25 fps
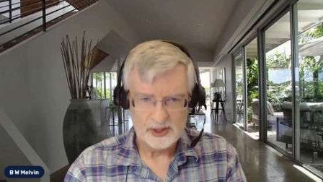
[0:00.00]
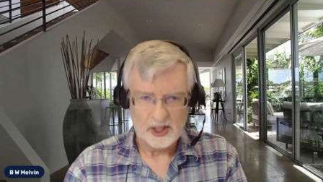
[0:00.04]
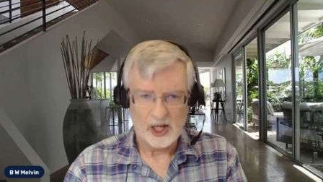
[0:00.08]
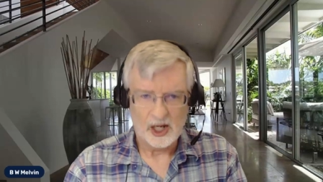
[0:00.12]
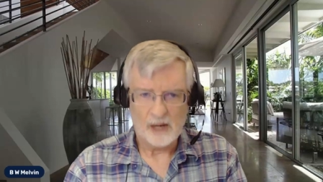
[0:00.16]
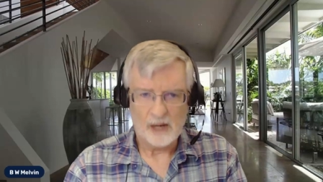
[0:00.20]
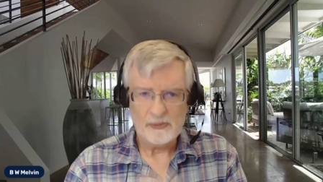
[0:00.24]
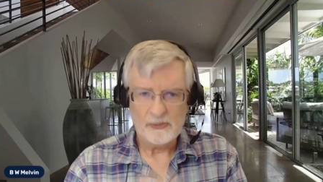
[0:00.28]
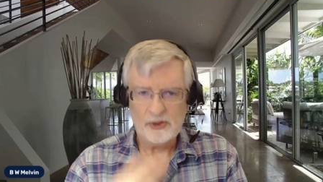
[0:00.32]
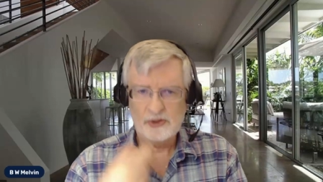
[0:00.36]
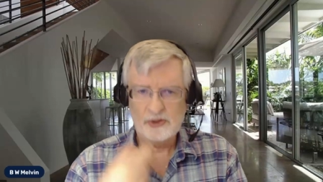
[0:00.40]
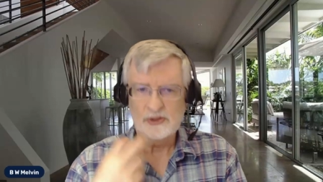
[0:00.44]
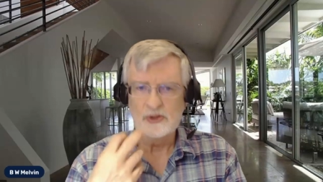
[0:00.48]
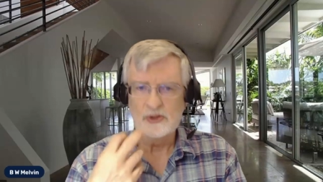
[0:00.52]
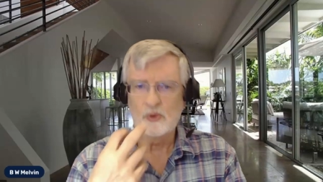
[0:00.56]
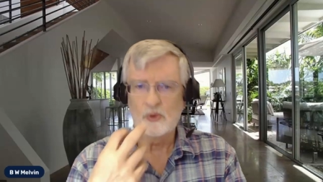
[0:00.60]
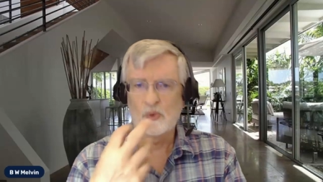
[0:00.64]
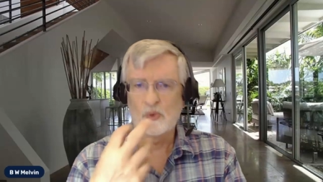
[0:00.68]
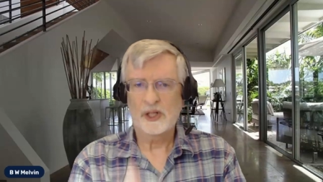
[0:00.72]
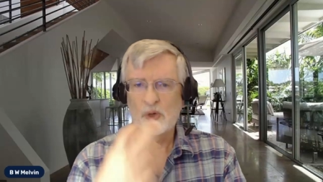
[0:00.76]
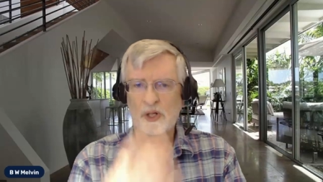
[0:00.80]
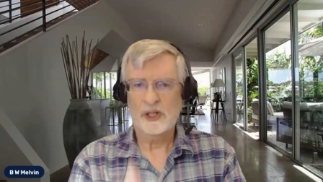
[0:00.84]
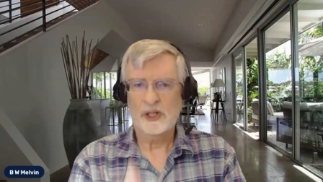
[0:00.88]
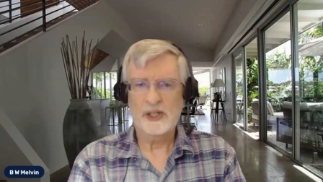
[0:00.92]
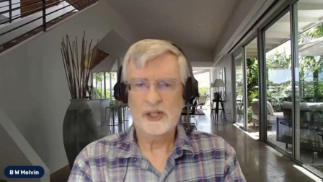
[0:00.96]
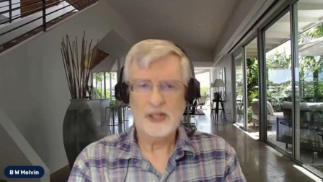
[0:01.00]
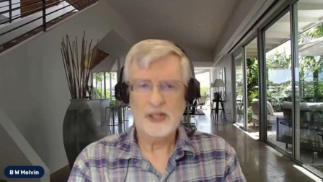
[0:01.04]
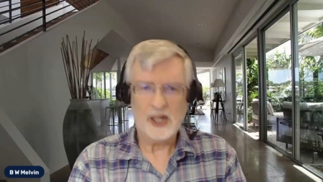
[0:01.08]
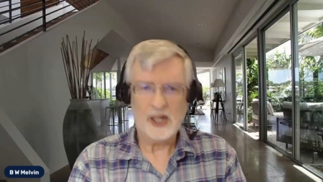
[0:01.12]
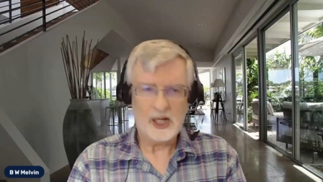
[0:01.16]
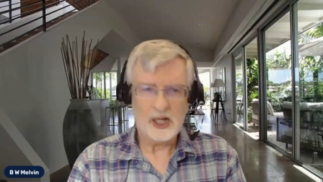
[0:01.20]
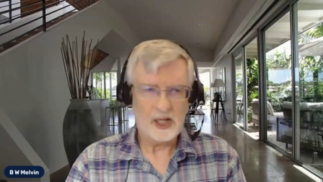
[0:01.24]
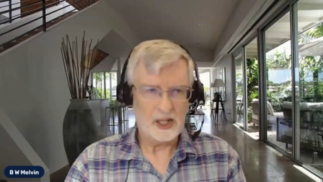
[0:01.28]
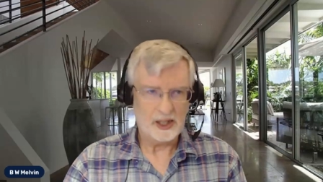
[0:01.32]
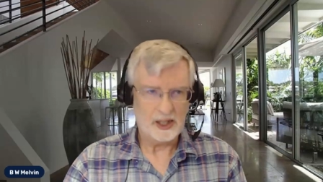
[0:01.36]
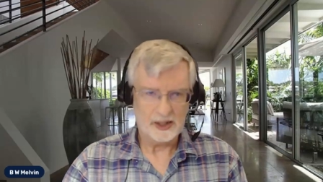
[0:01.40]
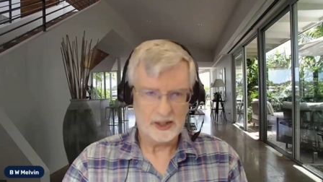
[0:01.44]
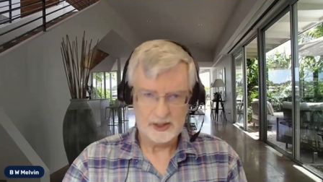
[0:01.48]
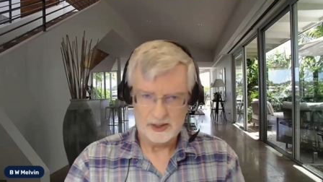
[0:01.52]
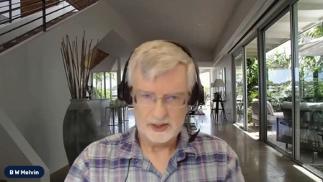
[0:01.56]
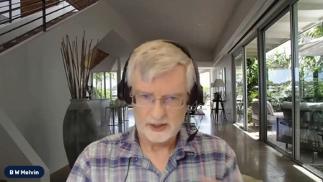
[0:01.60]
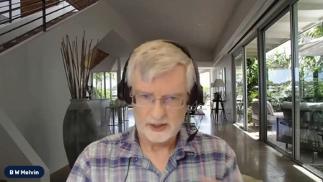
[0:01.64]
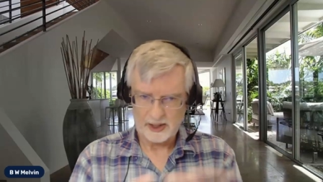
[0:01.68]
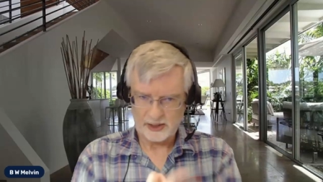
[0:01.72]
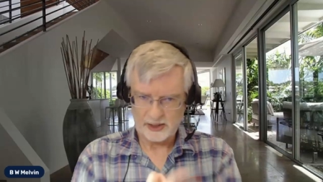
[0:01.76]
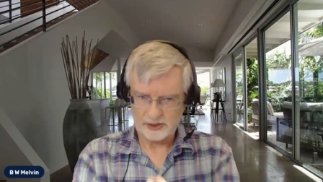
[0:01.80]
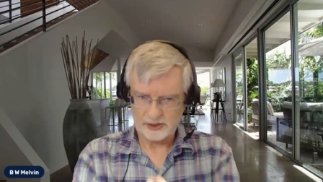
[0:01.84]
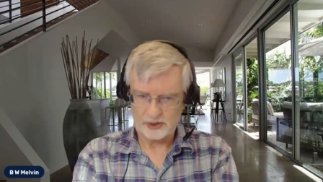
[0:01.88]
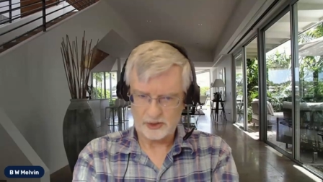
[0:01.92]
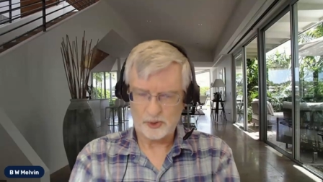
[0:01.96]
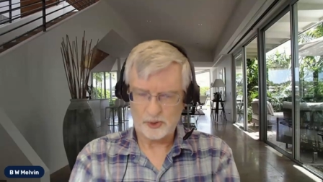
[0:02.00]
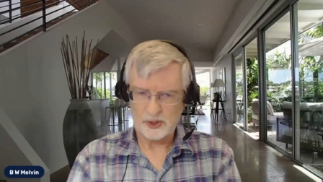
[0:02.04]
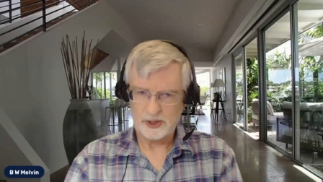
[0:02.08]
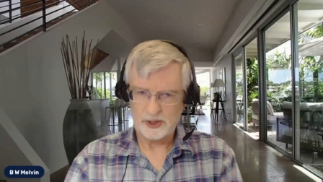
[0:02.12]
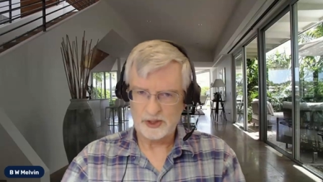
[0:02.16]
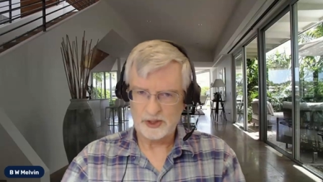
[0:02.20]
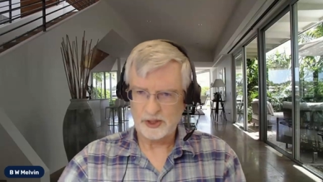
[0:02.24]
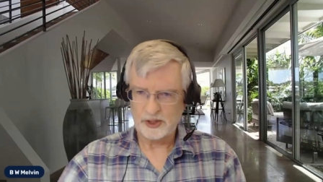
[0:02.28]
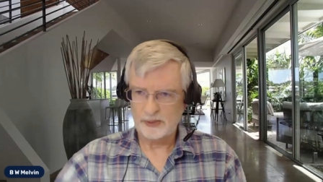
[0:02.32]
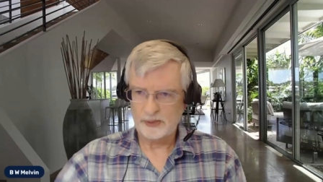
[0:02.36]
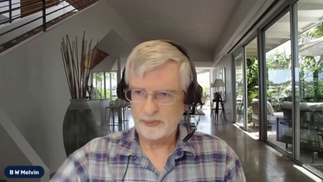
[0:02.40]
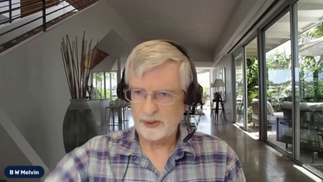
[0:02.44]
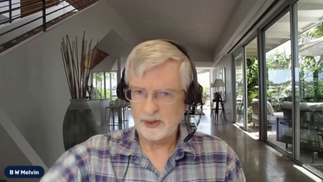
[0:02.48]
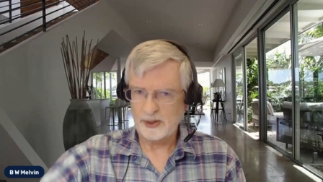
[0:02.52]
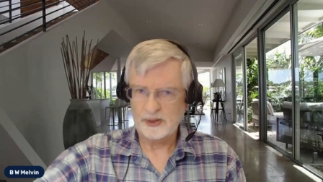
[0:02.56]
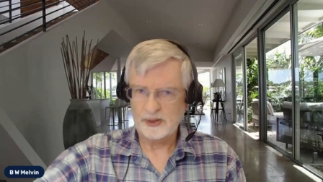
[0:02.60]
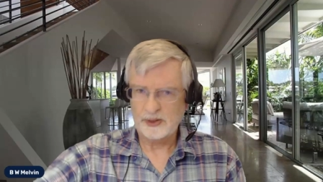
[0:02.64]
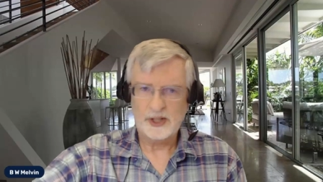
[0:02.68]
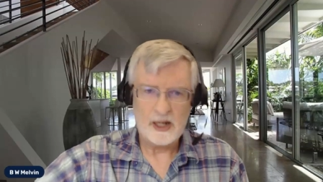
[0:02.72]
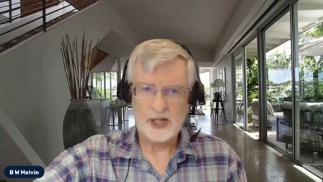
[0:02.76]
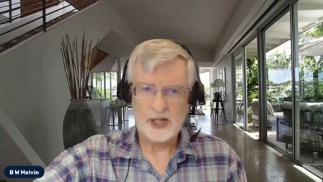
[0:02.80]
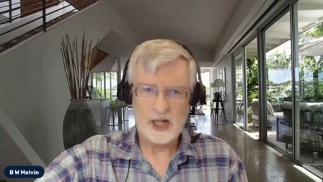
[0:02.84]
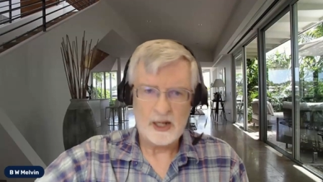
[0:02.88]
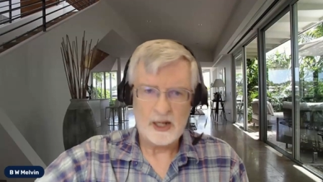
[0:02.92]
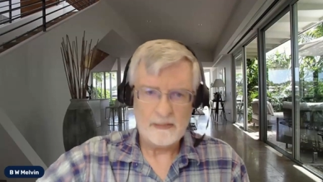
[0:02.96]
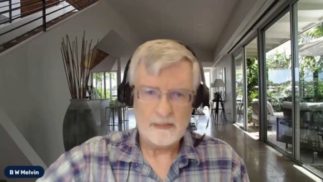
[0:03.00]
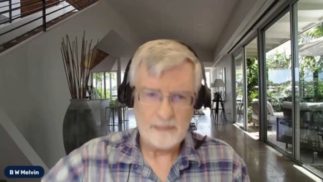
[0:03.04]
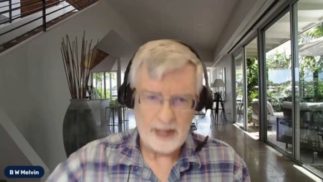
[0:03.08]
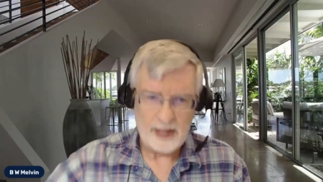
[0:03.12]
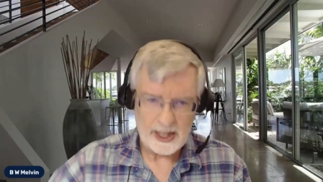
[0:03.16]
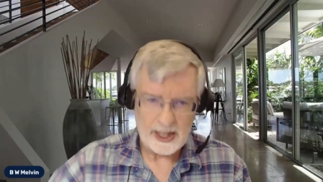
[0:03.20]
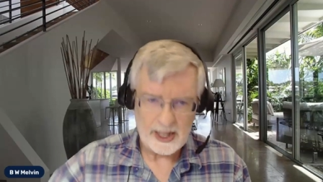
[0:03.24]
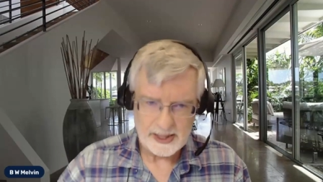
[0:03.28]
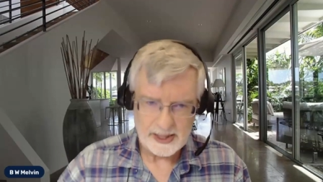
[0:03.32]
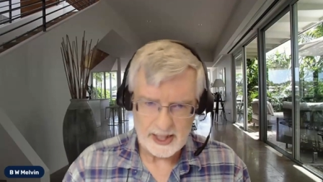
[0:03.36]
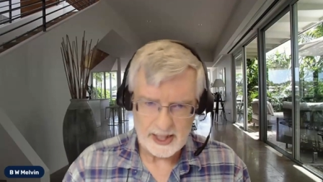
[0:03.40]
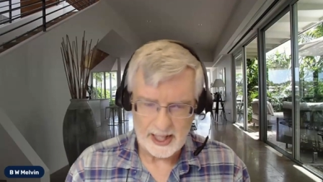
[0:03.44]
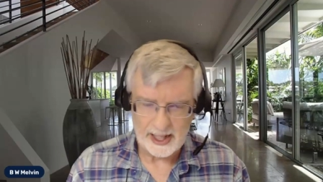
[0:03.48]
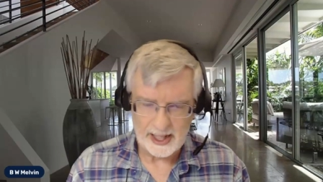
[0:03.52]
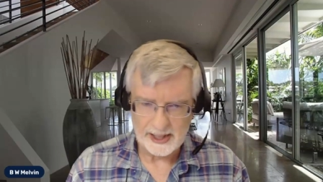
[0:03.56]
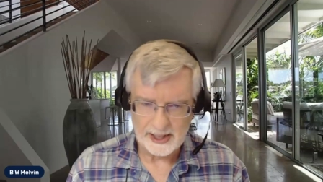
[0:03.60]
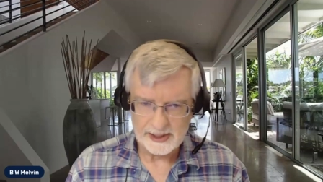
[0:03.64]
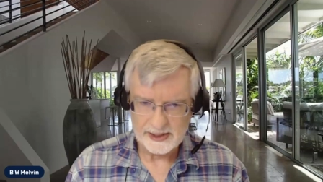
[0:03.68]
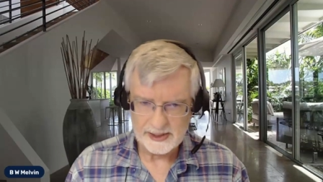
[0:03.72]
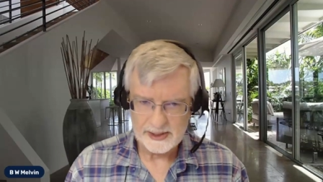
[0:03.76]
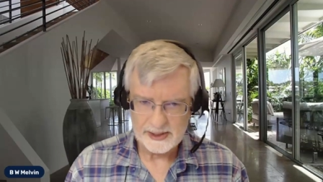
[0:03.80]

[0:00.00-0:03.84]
I'm using the word of God as a sword of the spirit to combat that